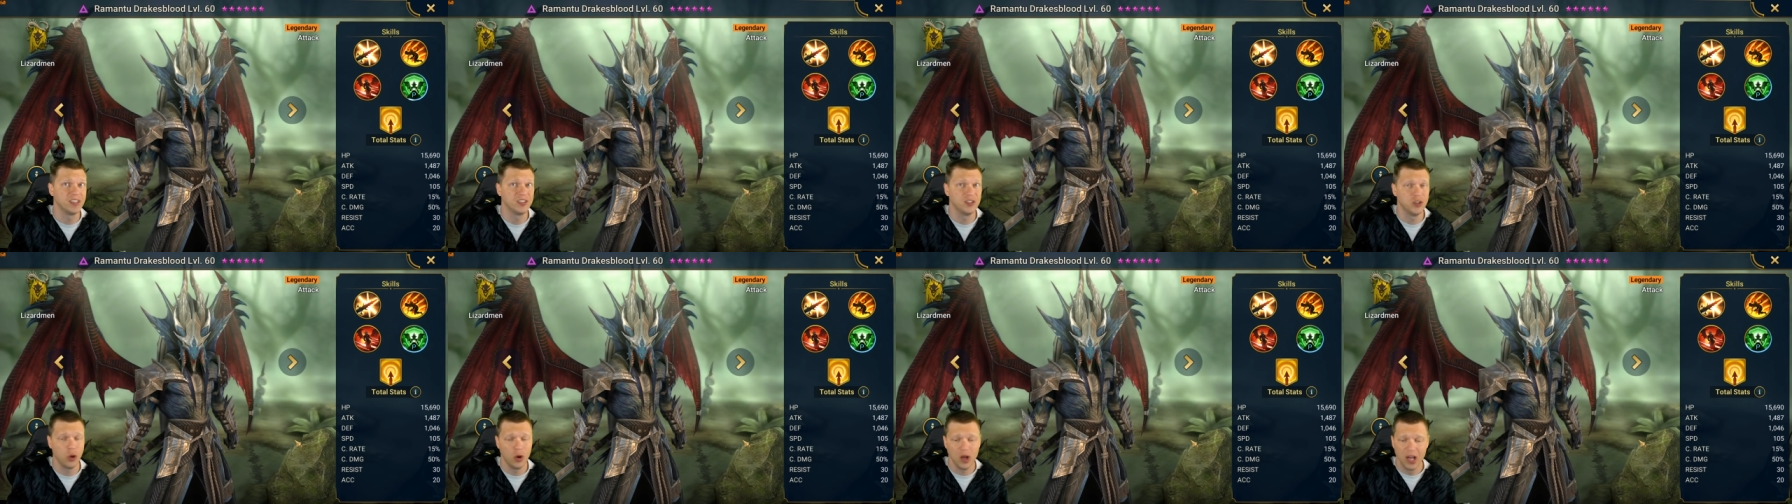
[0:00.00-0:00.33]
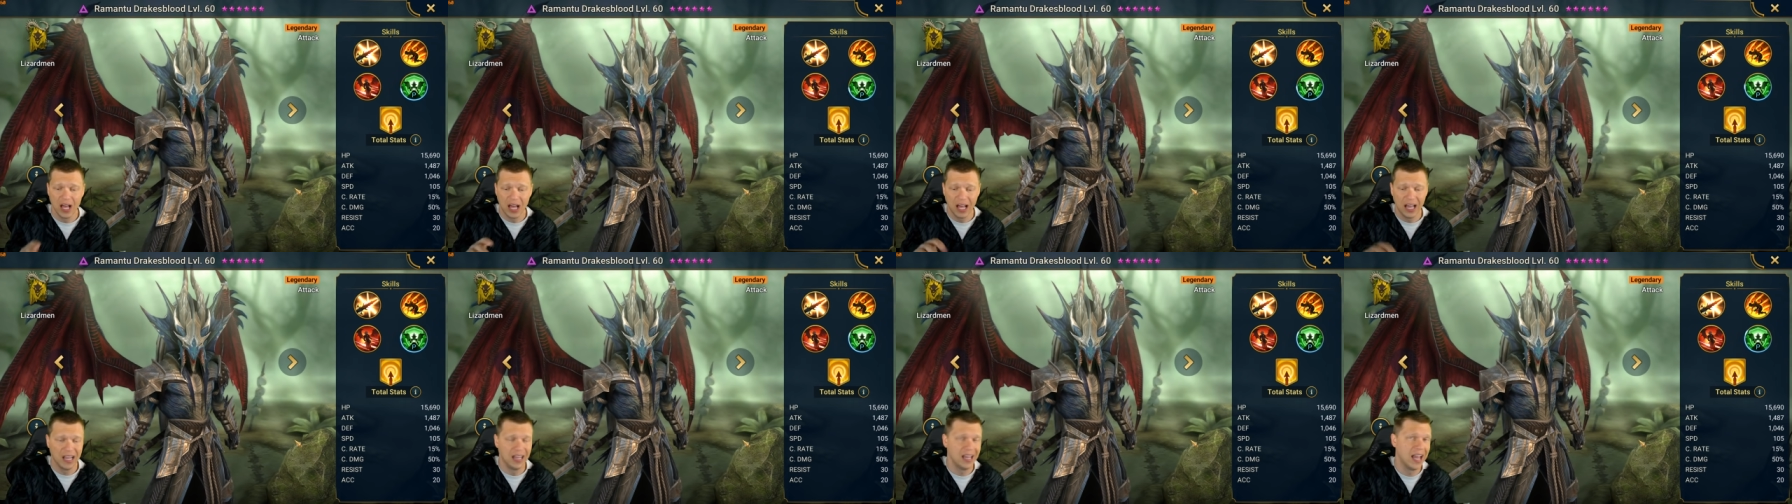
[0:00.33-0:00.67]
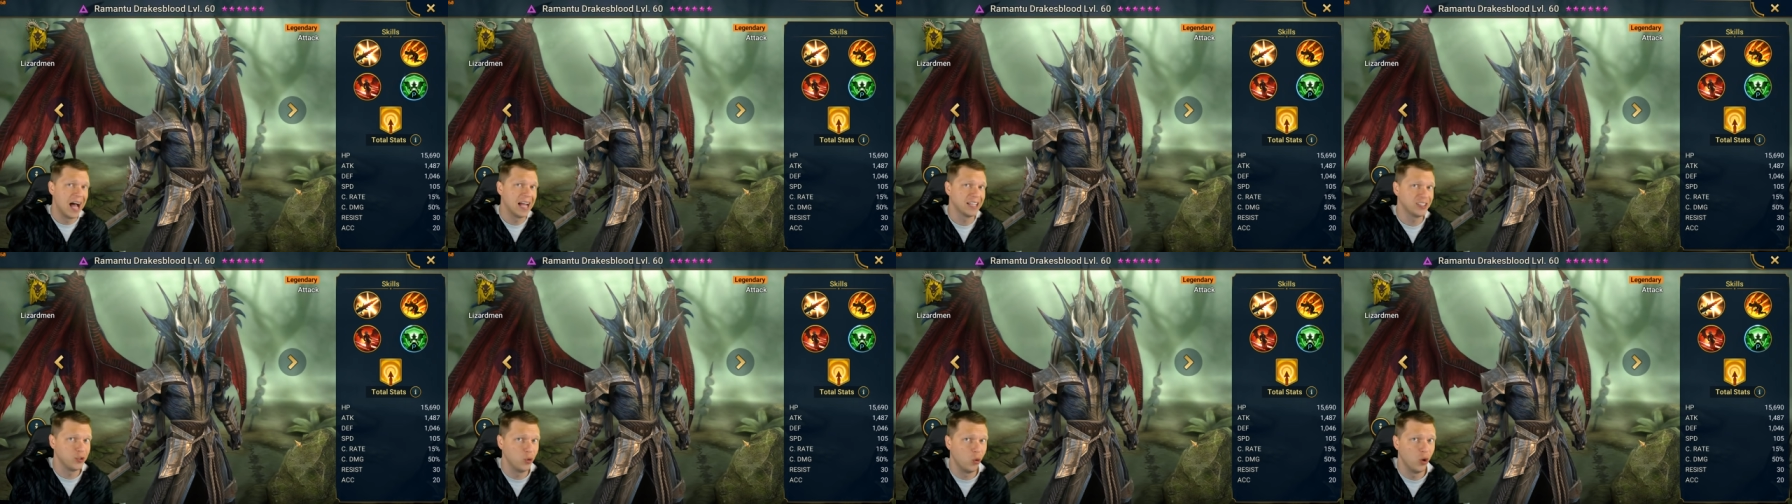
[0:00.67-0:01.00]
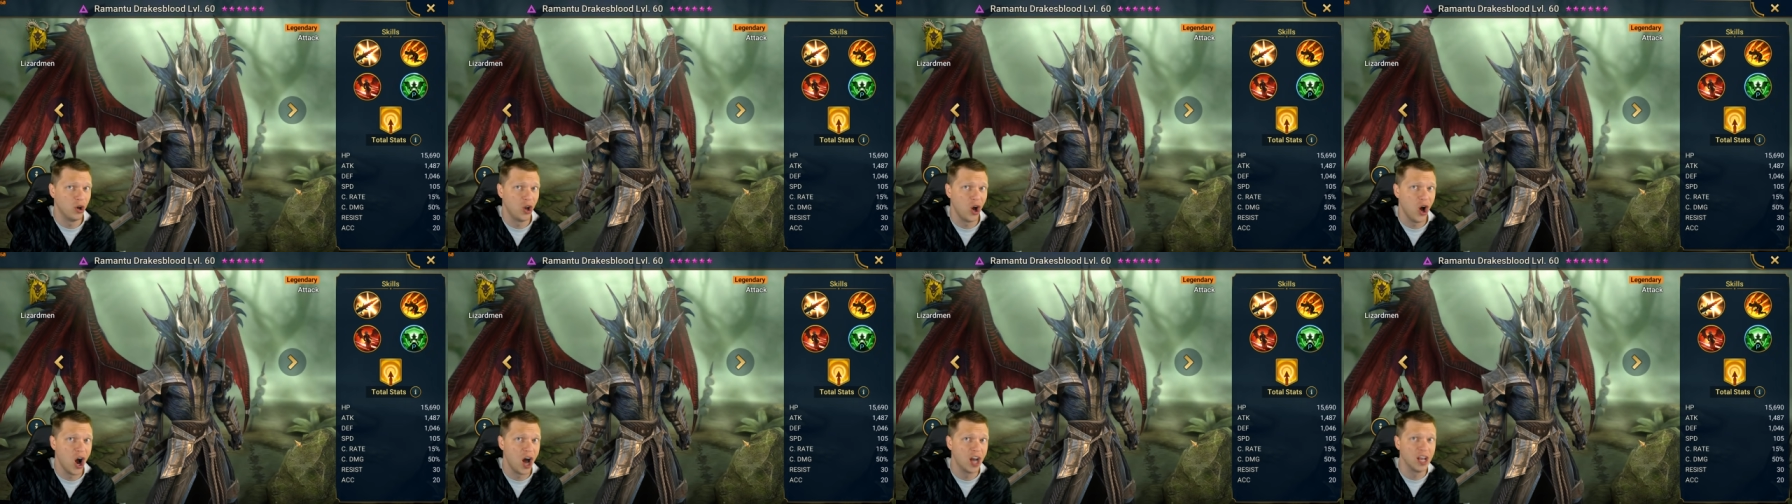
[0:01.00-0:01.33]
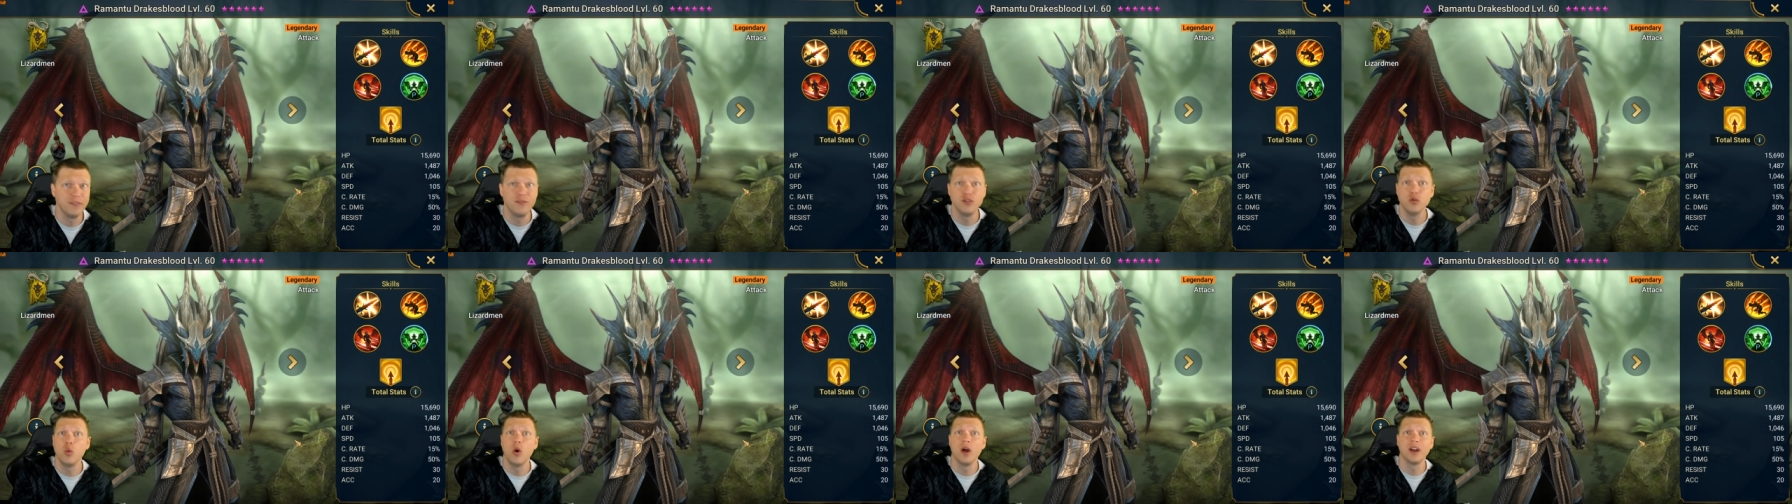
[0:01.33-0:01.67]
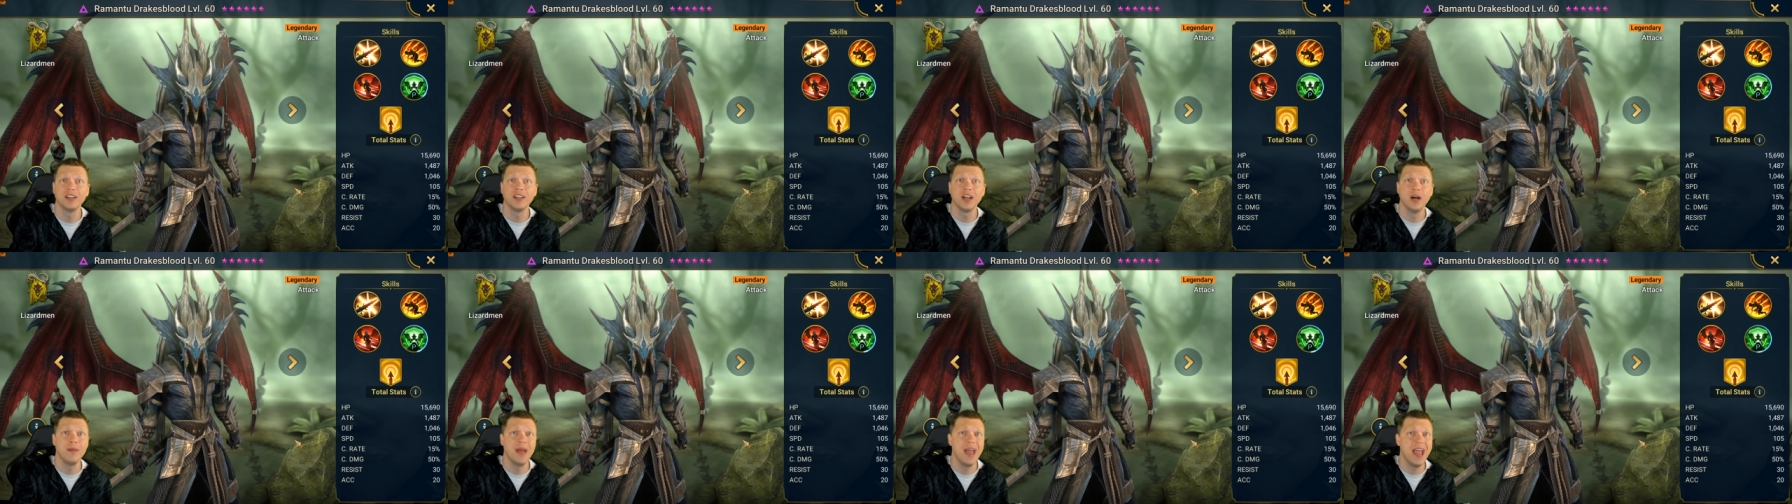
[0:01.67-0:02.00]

So lots going on. If you want to come